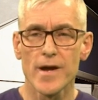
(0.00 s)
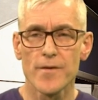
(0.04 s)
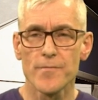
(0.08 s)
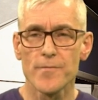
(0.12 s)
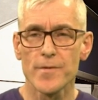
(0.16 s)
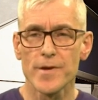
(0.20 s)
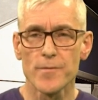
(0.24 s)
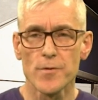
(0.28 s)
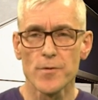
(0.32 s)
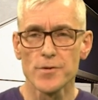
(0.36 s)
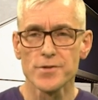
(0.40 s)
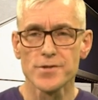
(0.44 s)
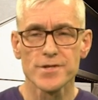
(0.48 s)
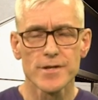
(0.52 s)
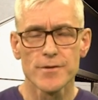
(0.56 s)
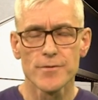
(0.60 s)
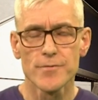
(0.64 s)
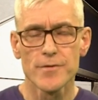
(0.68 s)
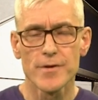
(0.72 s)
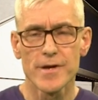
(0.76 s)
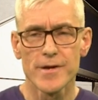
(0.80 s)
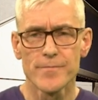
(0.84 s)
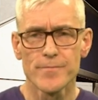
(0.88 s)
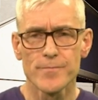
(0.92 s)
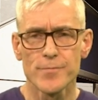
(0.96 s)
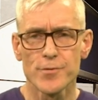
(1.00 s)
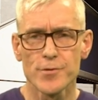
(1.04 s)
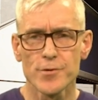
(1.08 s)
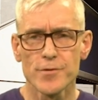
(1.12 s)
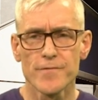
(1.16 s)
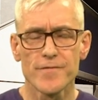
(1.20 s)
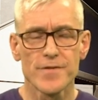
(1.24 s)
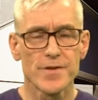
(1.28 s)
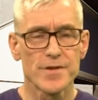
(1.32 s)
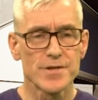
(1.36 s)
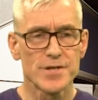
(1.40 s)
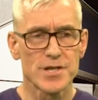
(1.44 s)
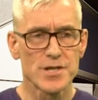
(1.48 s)
where we want to
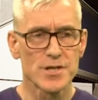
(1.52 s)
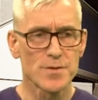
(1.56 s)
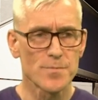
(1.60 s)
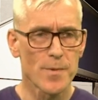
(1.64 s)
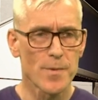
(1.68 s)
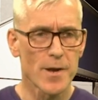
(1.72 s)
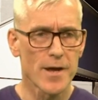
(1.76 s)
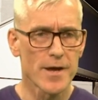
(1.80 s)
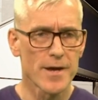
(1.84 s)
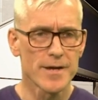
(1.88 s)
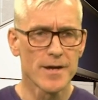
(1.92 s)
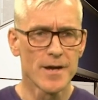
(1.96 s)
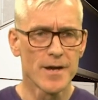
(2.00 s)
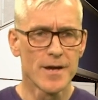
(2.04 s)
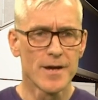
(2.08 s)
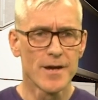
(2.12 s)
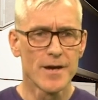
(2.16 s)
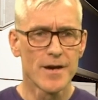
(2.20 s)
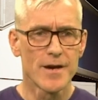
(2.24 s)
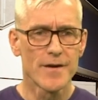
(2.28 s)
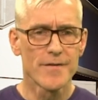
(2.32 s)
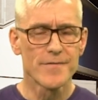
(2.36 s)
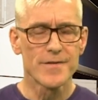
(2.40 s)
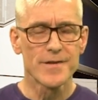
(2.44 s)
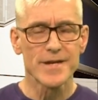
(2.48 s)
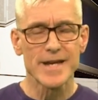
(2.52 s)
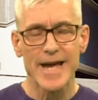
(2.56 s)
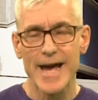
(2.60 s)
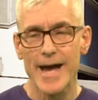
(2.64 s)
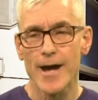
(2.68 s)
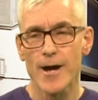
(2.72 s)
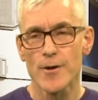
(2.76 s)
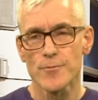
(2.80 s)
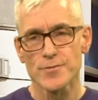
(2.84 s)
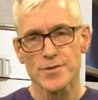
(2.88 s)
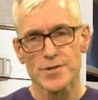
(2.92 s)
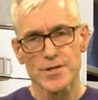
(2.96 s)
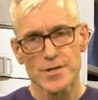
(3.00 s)
improve the display of the
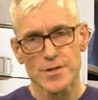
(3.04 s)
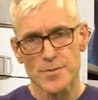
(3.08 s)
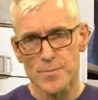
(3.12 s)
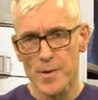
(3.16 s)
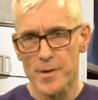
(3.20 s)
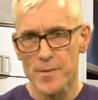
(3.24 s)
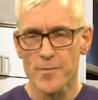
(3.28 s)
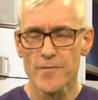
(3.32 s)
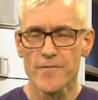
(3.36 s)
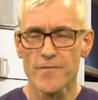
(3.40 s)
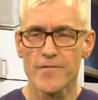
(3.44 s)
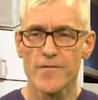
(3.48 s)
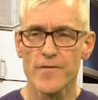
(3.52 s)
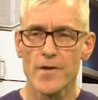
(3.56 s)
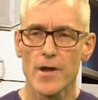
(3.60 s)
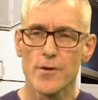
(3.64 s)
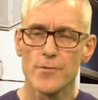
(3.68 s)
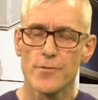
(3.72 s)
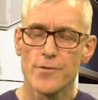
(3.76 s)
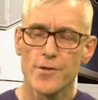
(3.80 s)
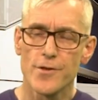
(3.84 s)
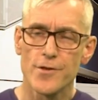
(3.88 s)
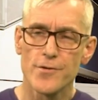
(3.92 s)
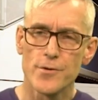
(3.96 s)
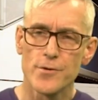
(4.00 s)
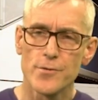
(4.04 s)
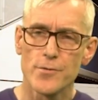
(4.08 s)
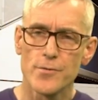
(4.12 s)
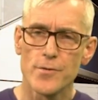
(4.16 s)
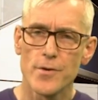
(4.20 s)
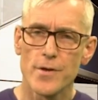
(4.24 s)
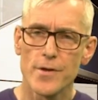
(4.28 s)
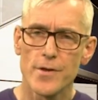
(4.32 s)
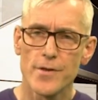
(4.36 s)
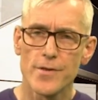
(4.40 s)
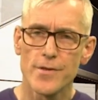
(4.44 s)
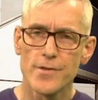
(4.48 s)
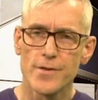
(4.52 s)
counts as people flow
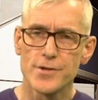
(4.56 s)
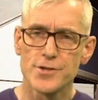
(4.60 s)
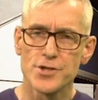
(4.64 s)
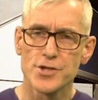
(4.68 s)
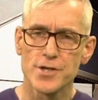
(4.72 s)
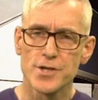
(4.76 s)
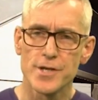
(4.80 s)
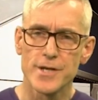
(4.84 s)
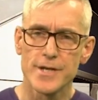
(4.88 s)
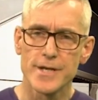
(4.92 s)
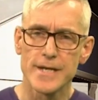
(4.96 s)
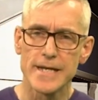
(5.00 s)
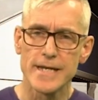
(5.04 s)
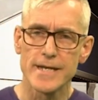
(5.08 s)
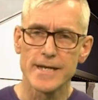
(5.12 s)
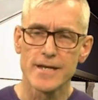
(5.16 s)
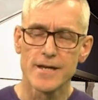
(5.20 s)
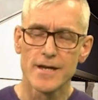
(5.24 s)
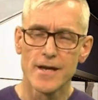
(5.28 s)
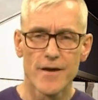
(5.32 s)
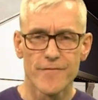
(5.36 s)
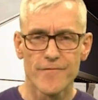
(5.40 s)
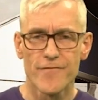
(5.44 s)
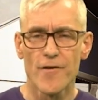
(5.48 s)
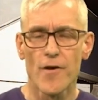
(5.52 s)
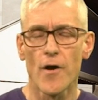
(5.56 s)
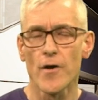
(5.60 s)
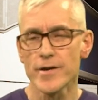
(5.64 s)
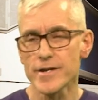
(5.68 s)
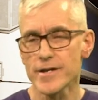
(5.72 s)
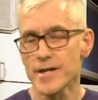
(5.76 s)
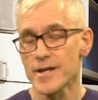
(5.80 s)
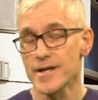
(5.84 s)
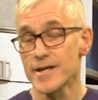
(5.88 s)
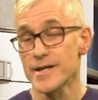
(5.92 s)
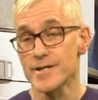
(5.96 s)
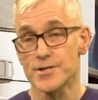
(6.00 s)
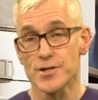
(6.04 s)
through the journey. And
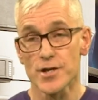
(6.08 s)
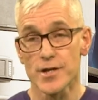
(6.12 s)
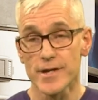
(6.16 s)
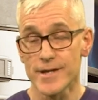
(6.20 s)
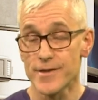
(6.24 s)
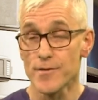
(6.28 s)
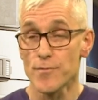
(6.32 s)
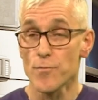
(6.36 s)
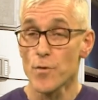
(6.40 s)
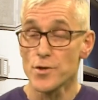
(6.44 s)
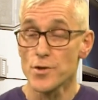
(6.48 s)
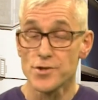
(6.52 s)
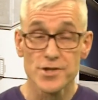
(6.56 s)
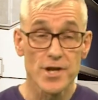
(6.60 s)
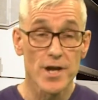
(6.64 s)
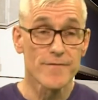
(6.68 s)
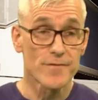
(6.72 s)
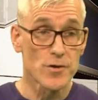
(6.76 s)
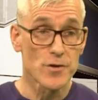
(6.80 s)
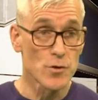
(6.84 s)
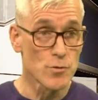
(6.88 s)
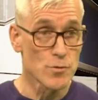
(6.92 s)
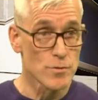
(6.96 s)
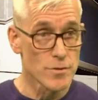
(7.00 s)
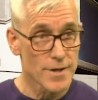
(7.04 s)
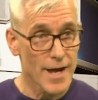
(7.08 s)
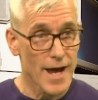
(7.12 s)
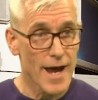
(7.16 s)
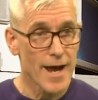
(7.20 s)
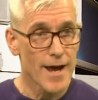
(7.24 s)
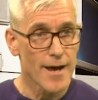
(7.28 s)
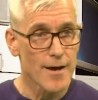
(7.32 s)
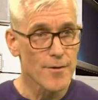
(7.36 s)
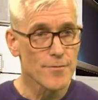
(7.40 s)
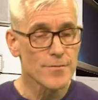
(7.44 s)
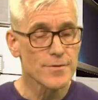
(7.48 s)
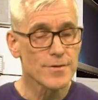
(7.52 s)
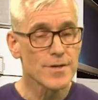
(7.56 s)
finally, in the ones I've called
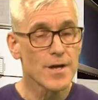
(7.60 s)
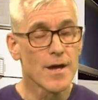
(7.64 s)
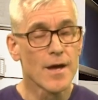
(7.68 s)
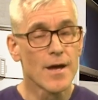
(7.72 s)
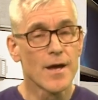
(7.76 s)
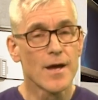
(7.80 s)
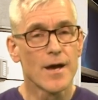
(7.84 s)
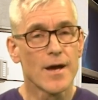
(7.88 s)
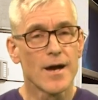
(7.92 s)
out,